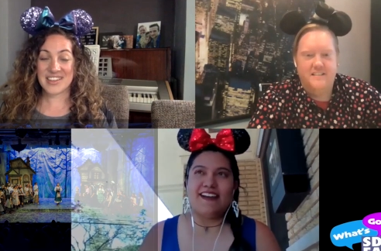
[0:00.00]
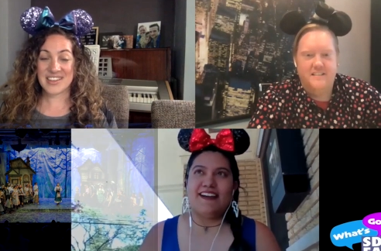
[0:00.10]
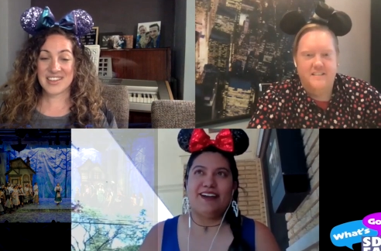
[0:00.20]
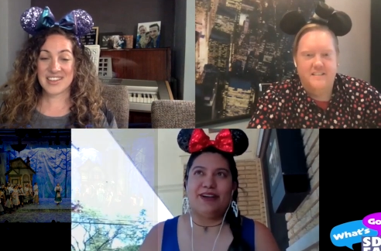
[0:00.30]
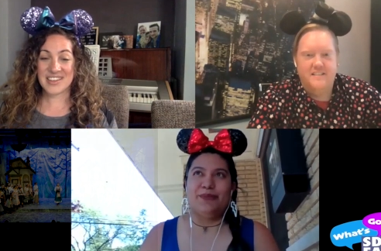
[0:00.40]

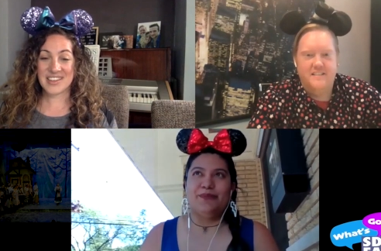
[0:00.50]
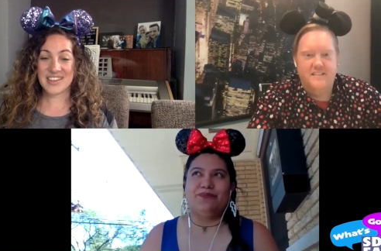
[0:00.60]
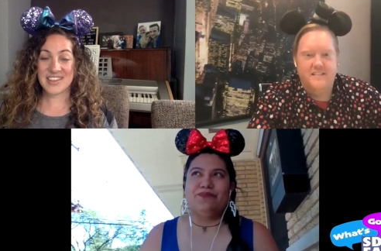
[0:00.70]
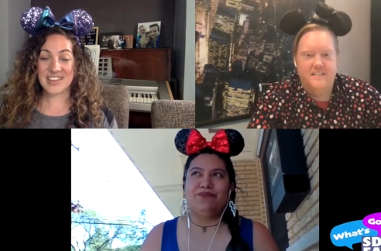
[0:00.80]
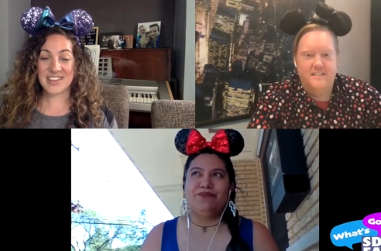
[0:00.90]
Speaker 1: Um,
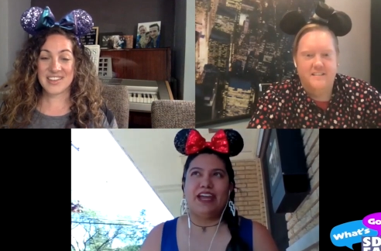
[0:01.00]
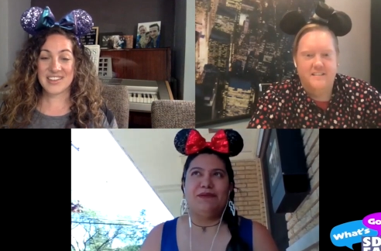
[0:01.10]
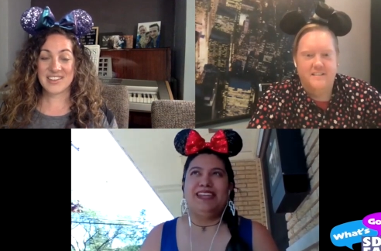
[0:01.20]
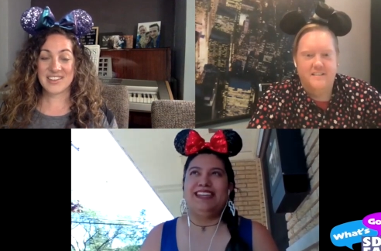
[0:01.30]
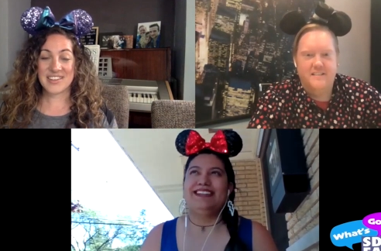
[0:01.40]
I
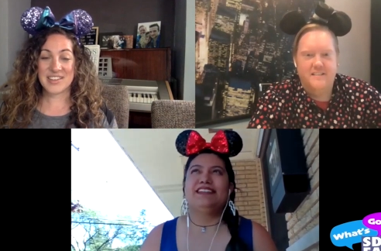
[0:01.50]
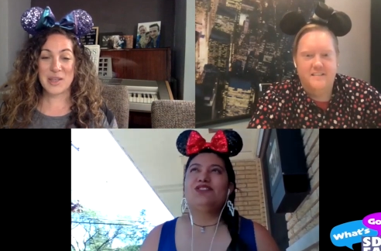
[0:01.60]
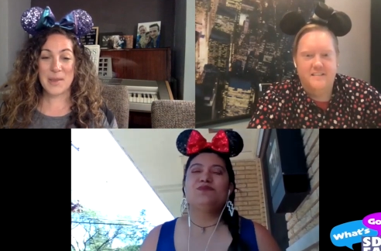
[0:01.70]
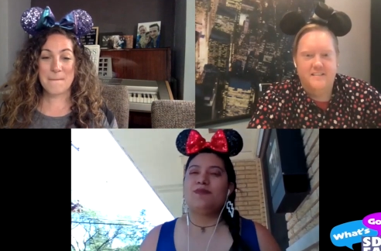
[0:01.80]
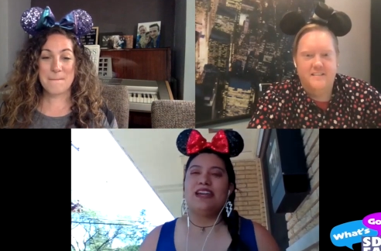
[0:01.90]
mean, Little
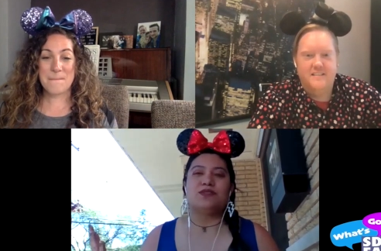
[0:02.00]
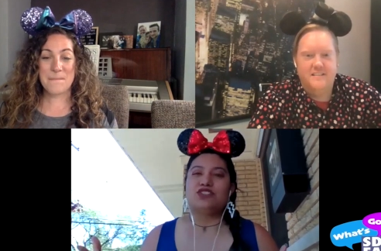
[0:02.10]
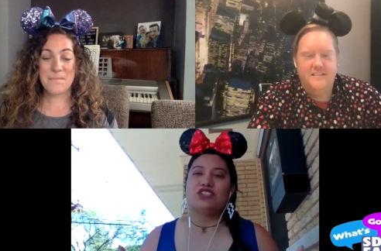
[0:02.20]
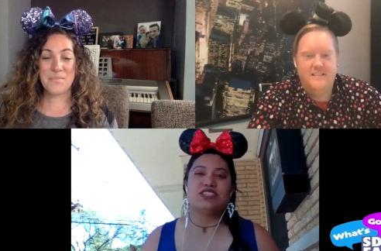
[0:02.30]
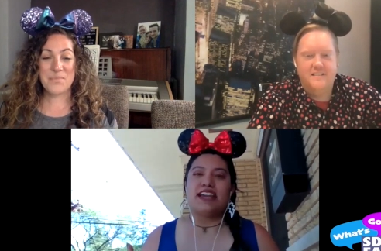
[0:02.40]
Mermaid was
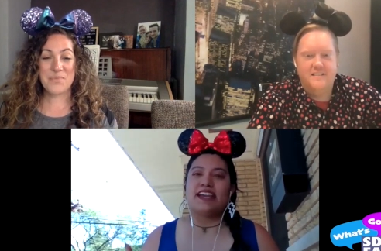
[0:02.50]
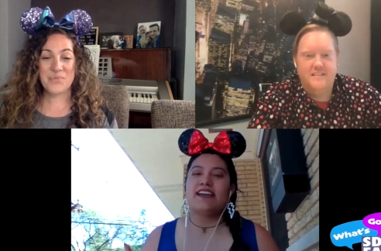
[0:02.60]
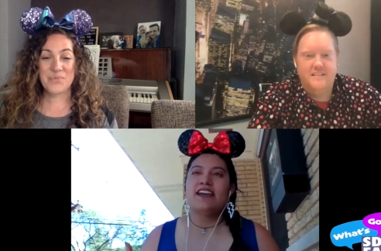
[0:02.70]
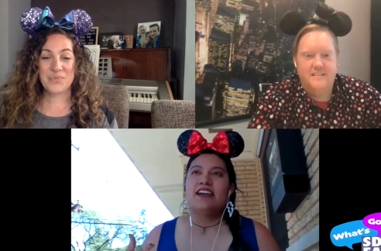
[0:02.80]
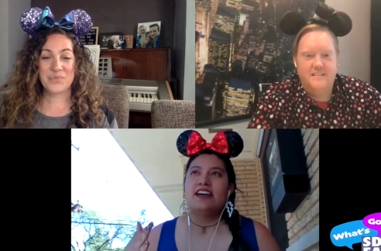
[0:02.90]
just like
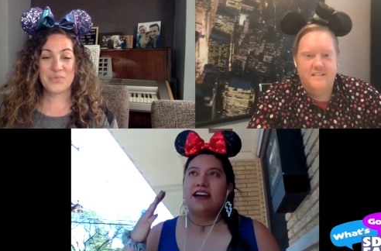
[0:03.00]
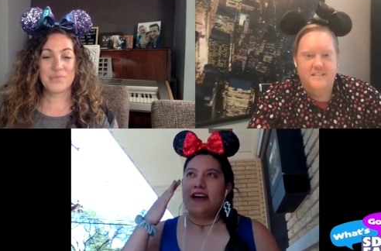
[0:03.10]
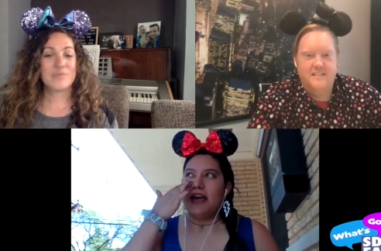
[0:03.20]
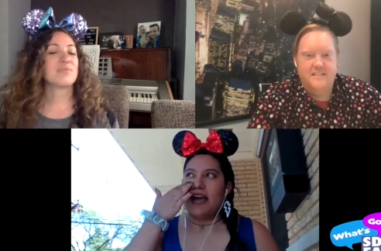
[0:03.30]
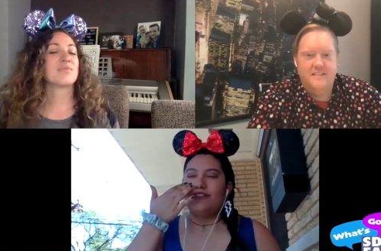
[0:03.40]

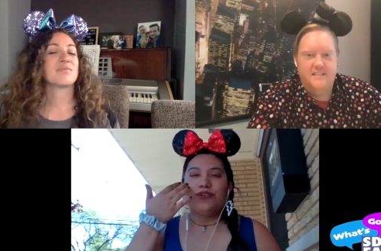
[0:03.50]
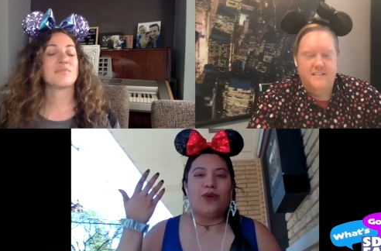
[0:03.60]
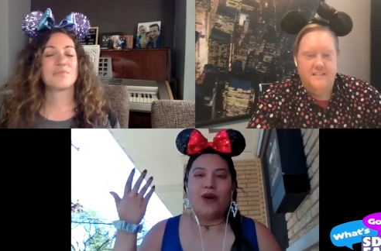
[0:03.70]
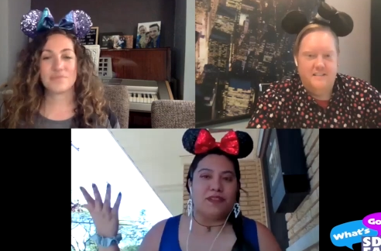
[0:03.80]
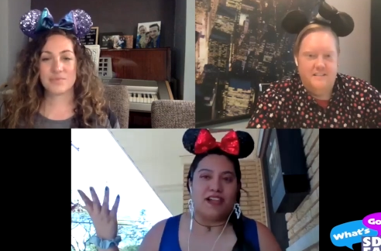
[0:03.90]
I grew
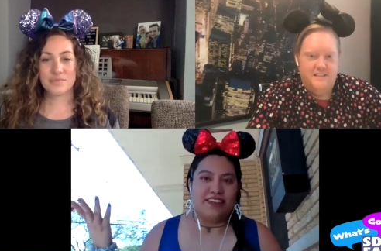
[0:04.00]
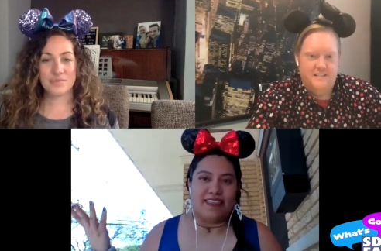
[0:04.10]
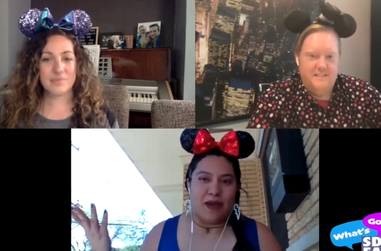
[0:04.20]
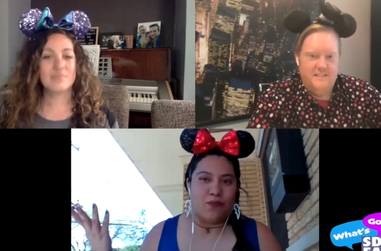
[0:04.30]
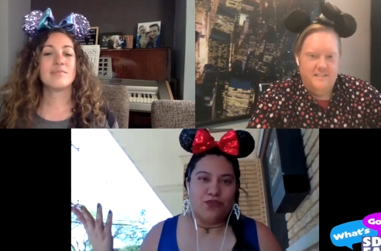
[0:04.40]
up loving
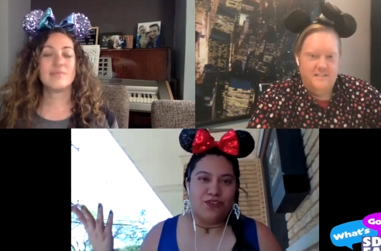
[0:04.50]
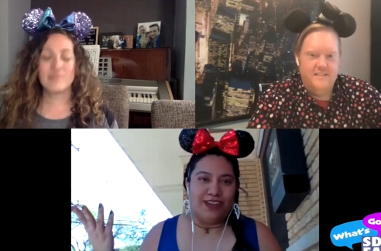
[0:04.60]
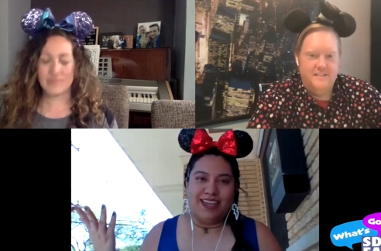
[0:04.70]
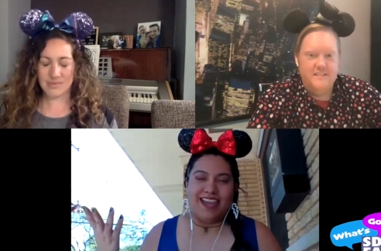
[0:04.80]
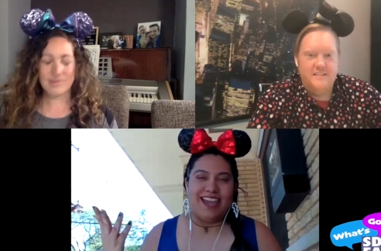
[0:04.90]
that
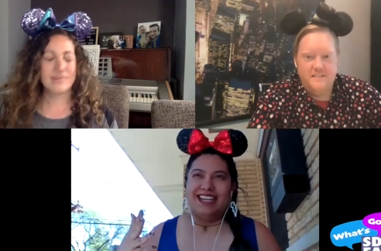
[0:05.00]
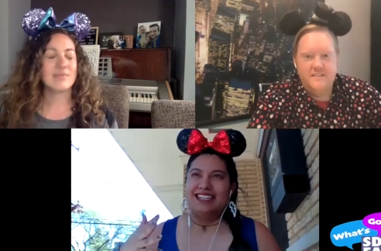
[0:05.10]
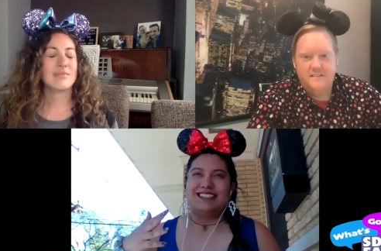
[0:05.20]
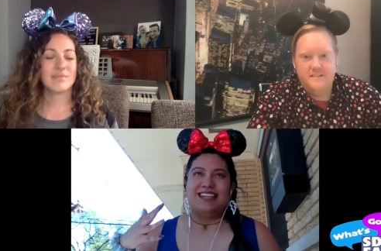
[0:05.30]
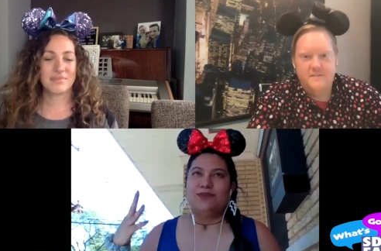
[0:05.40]
movie
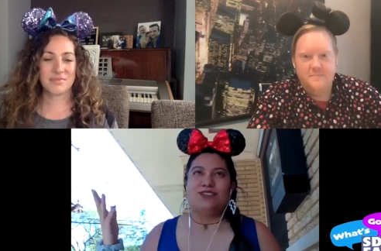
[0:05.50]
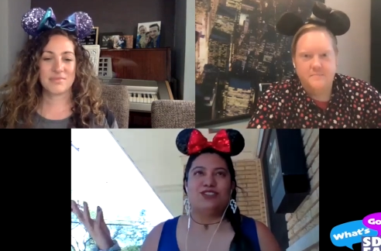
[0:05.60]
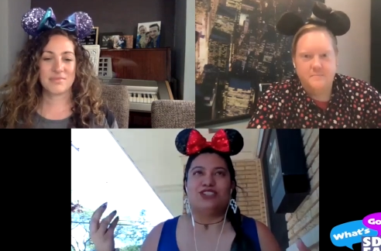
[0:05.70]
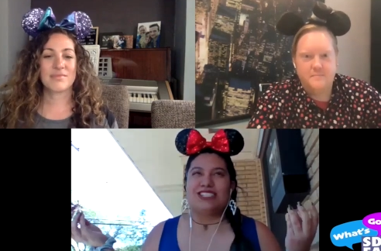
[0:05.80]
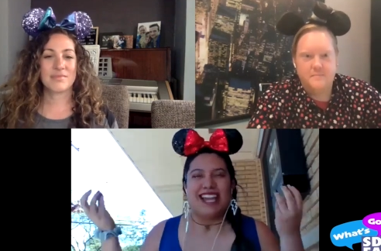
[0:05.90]
and it was
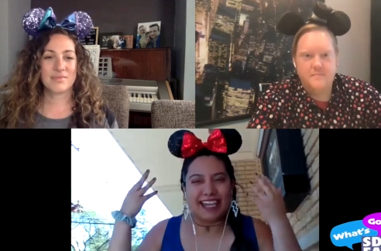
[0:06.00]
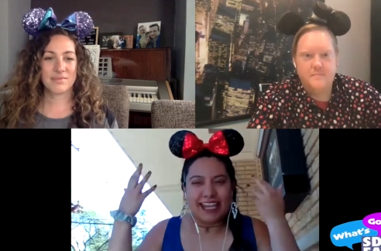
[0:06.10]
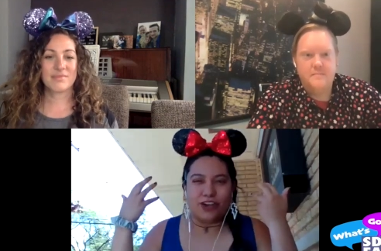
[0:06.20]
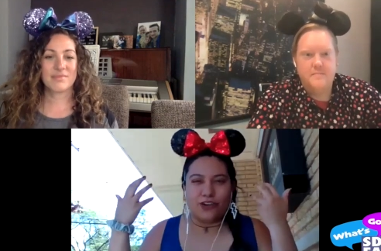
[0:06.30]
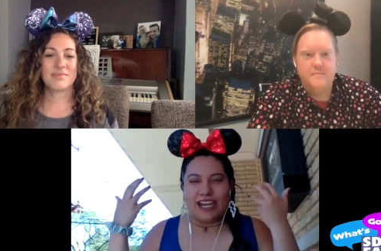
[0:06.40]
just like
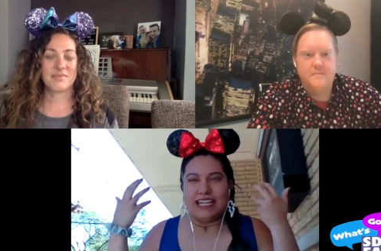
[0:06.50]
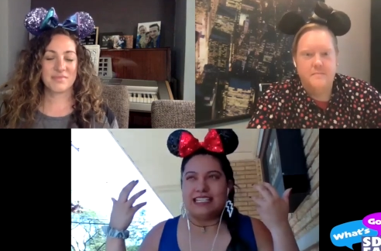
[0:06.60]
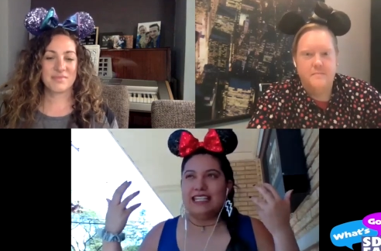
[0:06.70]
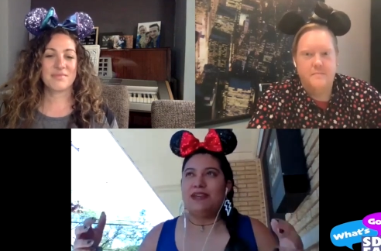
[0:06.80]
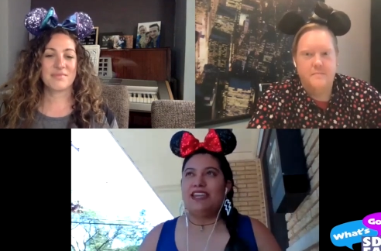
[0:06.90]
ingrained
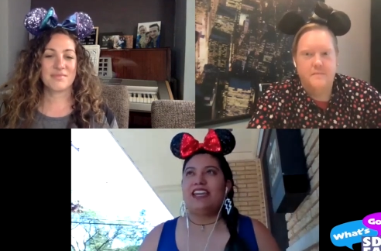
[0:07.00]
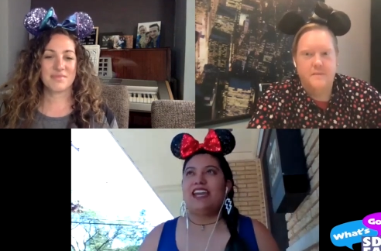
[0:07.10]
in me.